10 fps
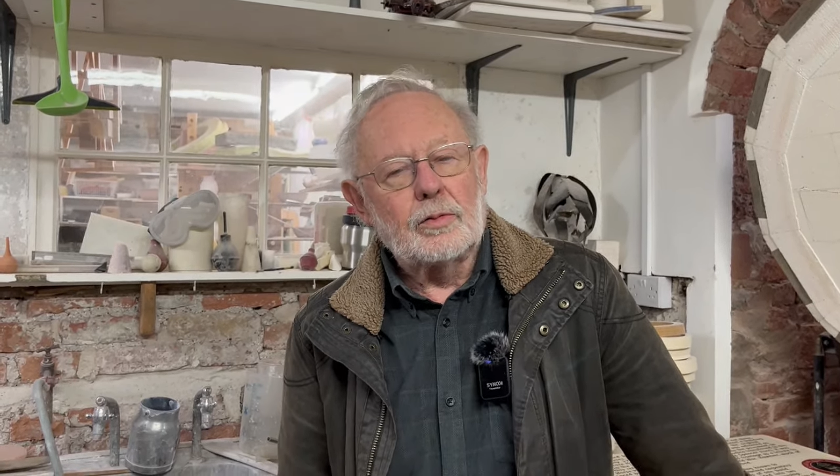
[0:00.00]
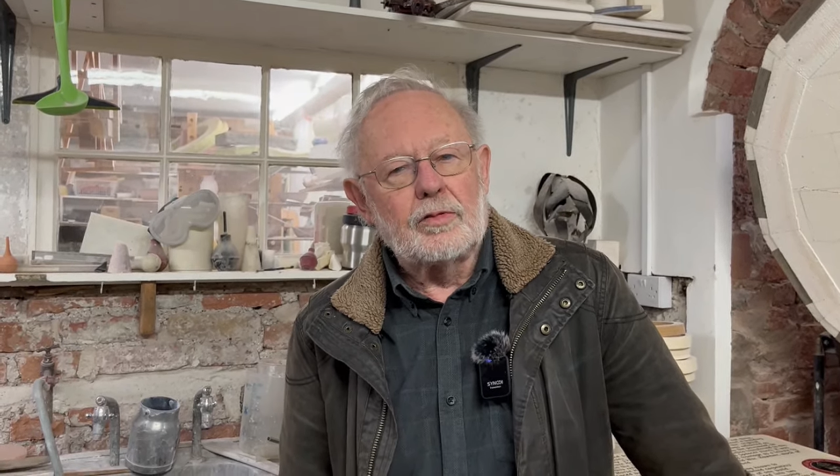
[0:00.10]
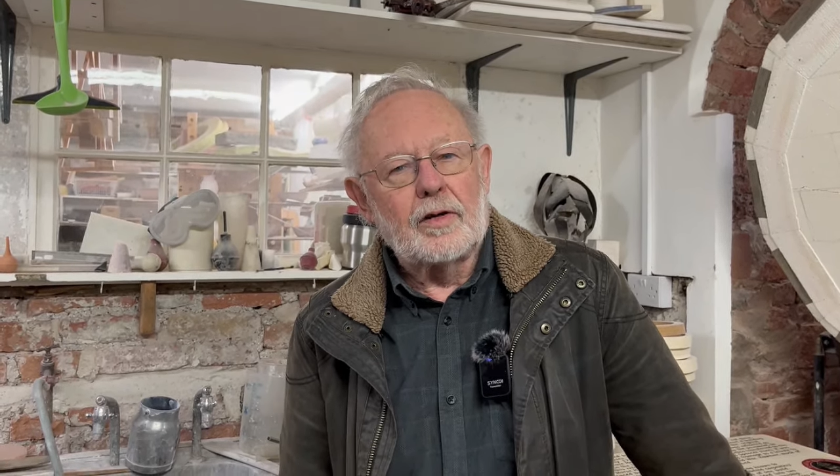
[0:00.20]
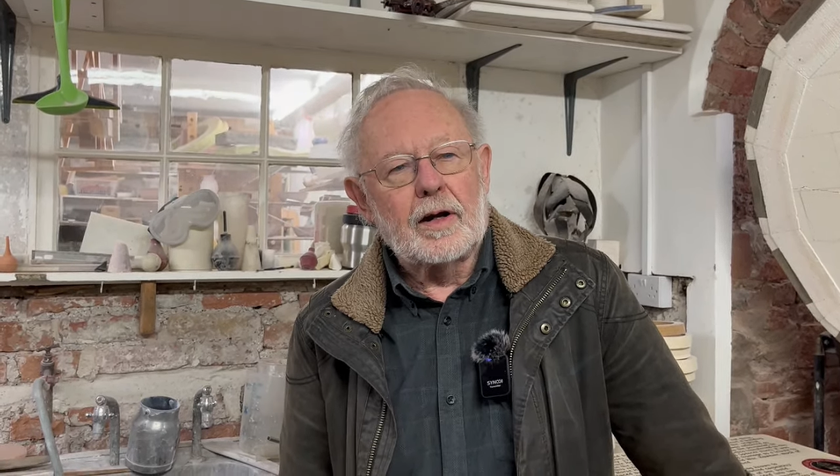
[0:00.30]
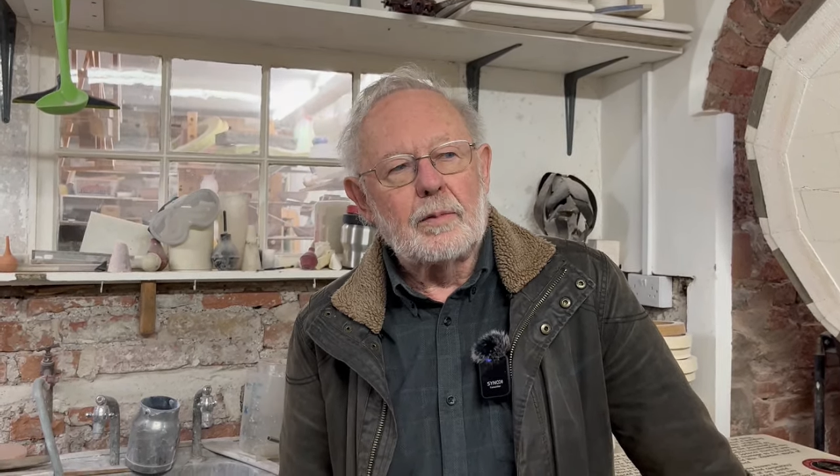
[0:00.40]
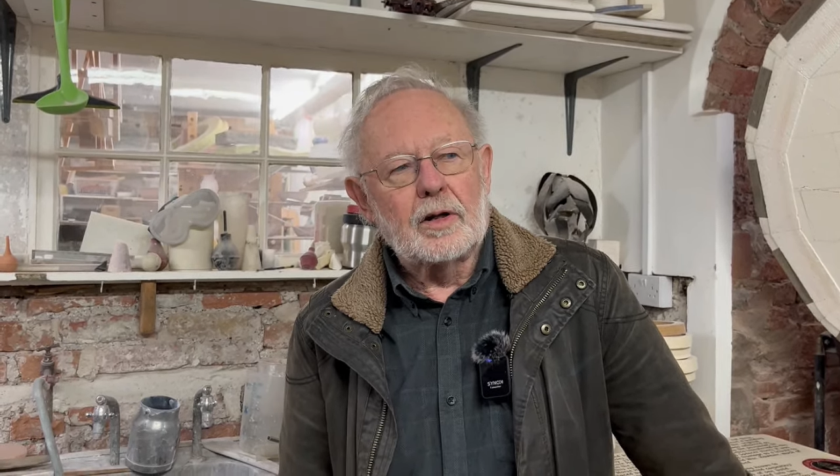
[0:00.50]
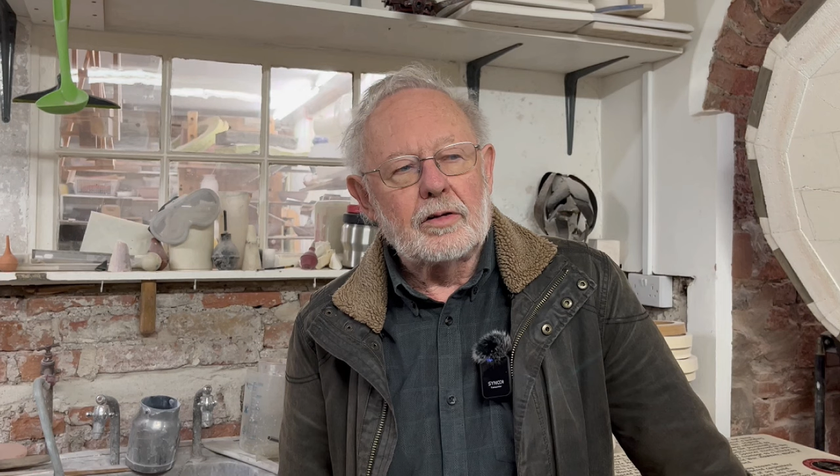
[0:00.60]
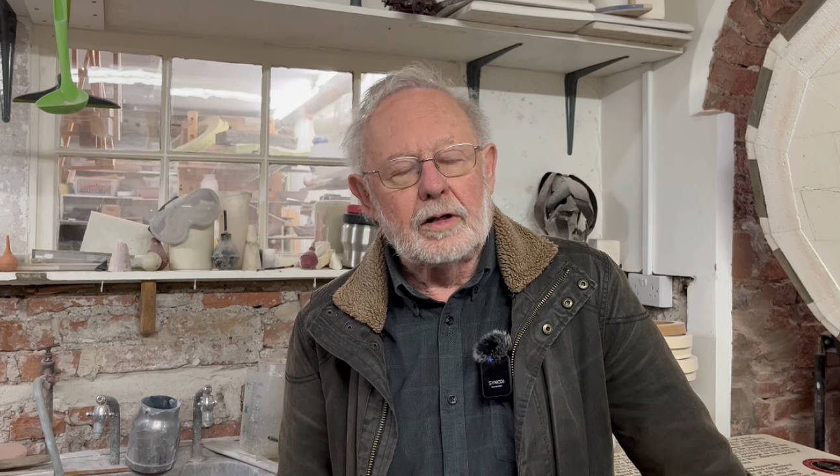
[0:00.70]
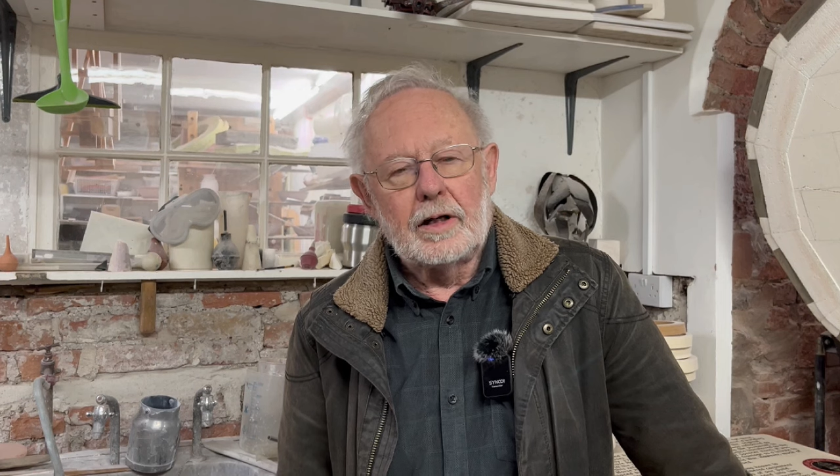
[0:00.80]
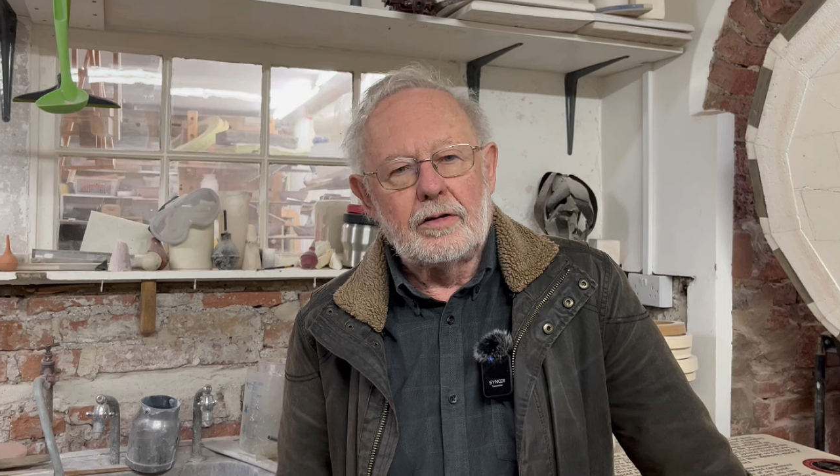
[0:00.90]
was very much
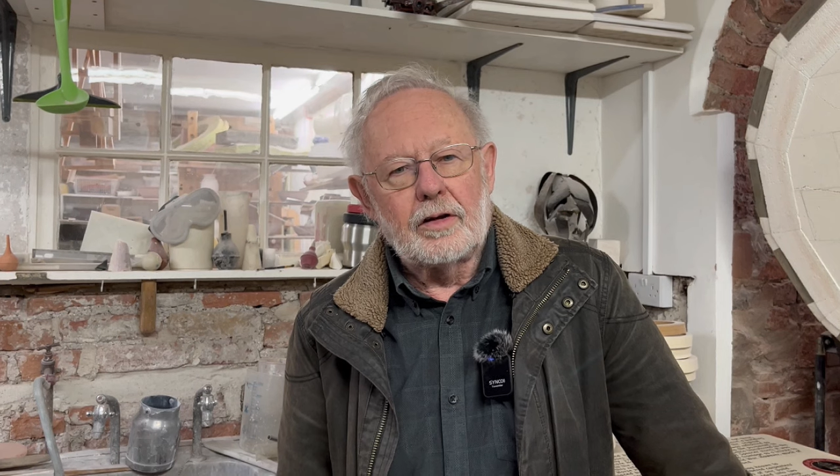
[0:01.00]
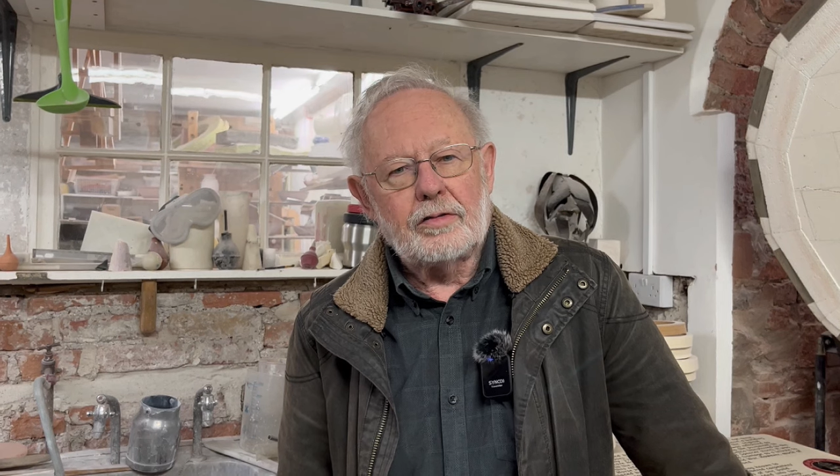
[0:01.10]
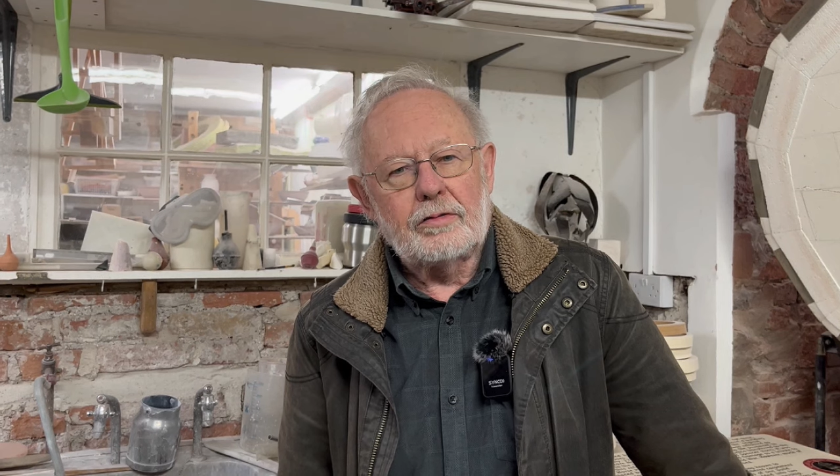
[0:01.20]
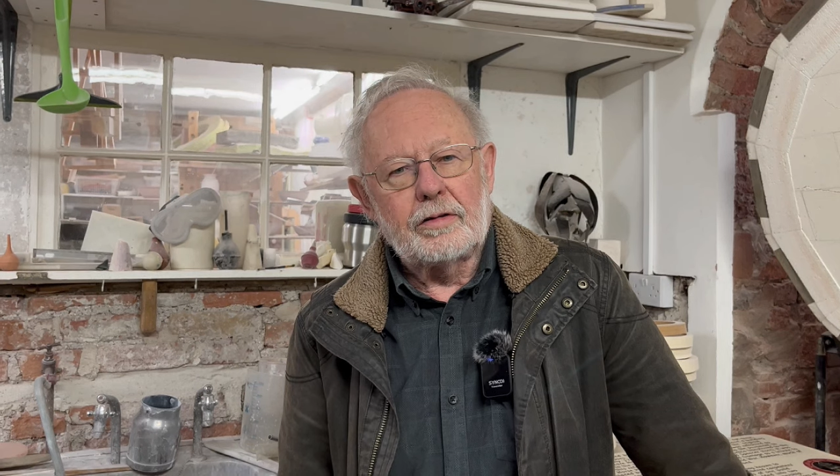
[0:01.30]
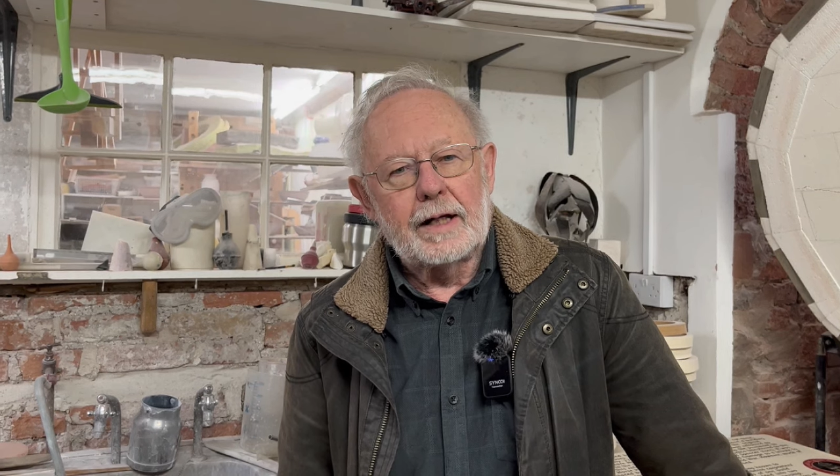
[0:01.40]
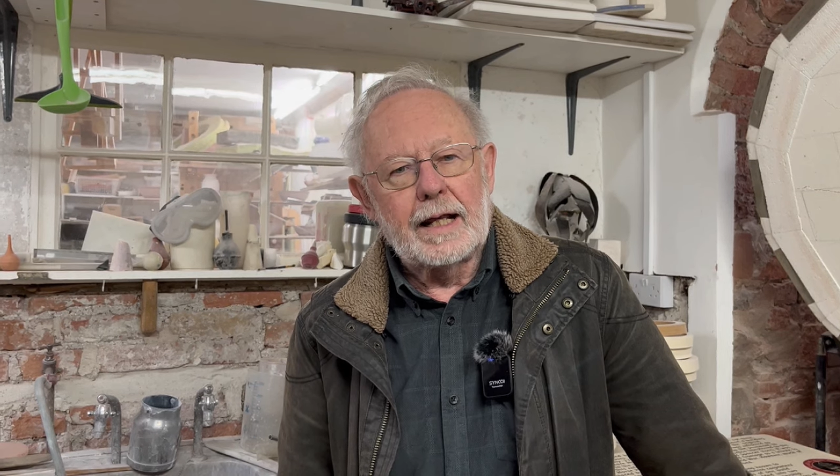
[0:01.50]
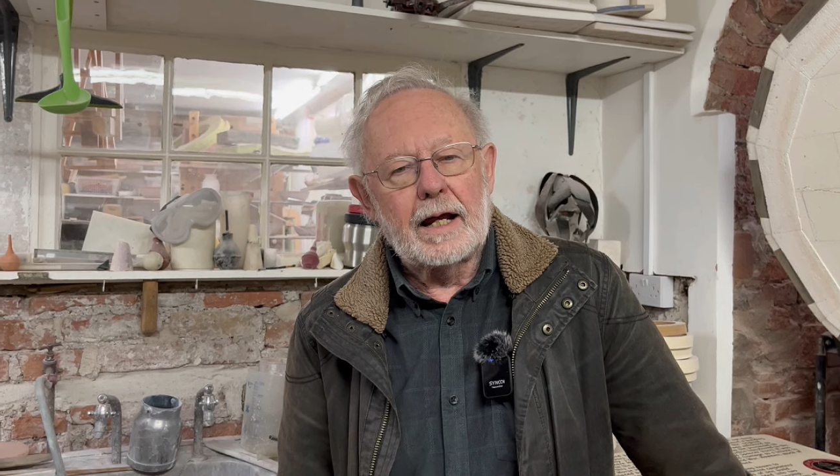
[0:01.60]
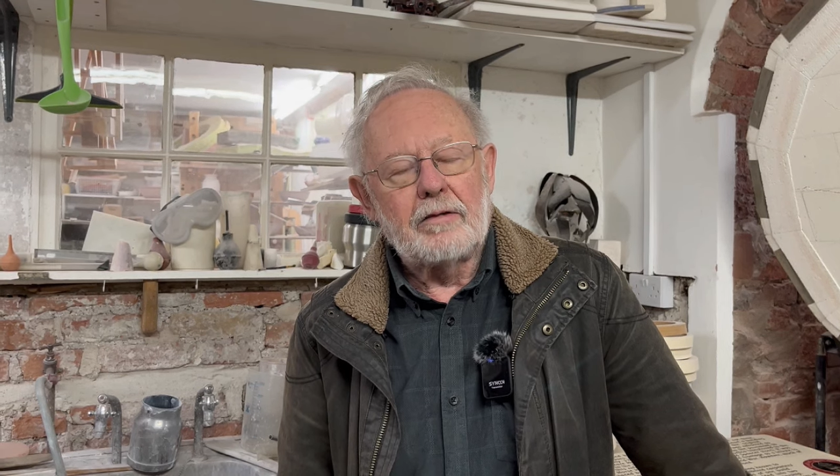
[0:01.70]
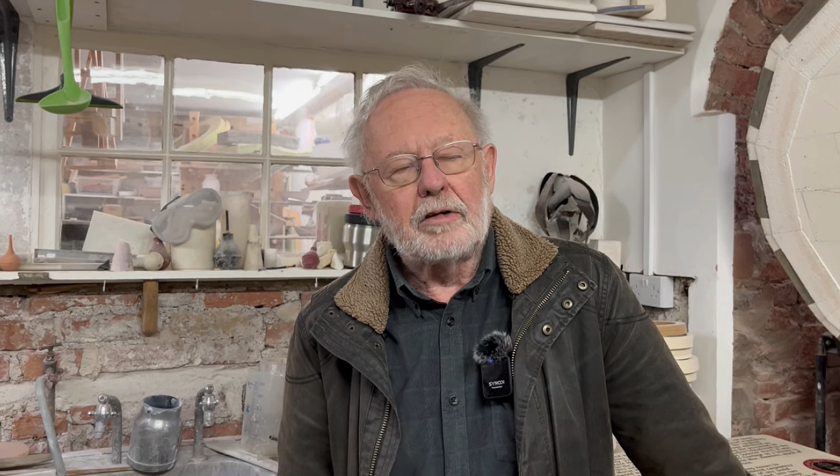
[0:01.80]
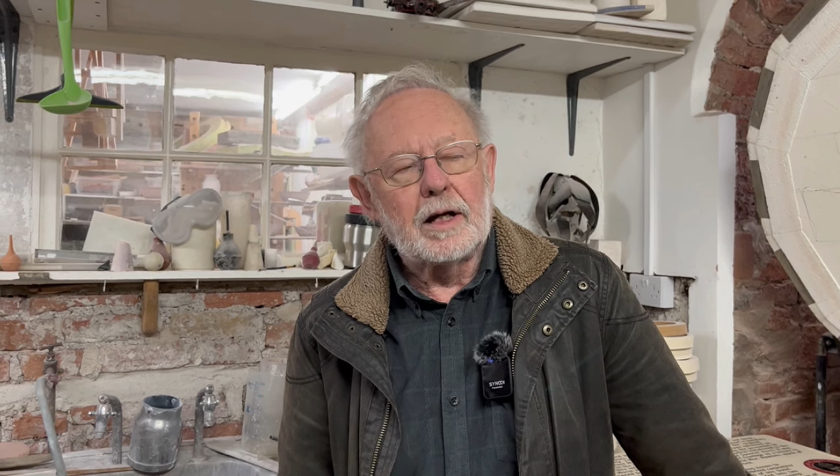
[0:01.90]
an industrial
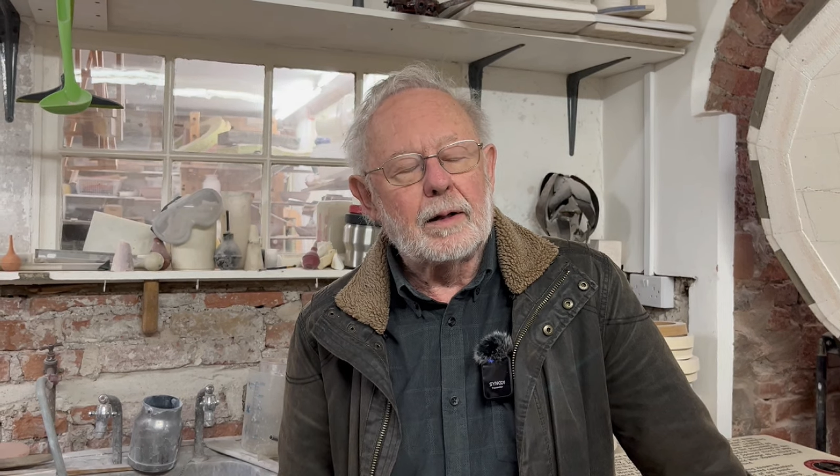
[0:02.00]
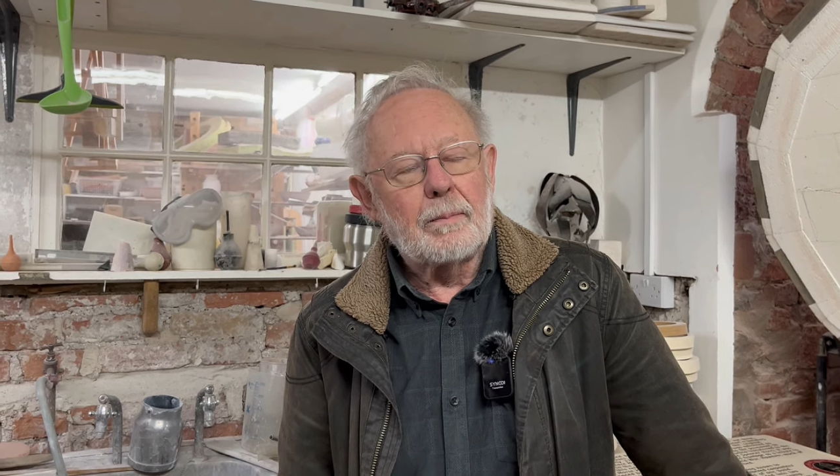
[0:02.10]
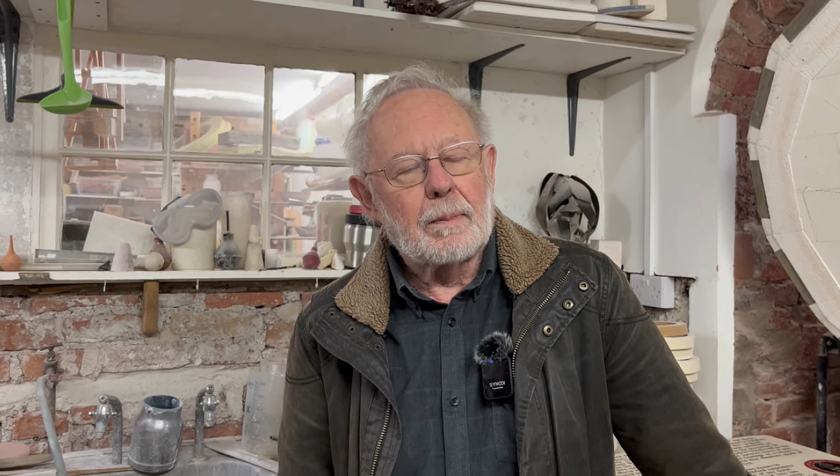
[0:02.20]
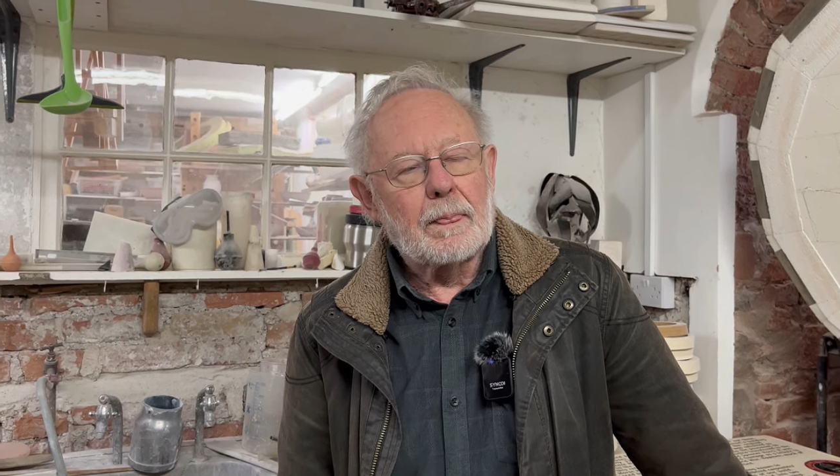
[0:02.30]
area,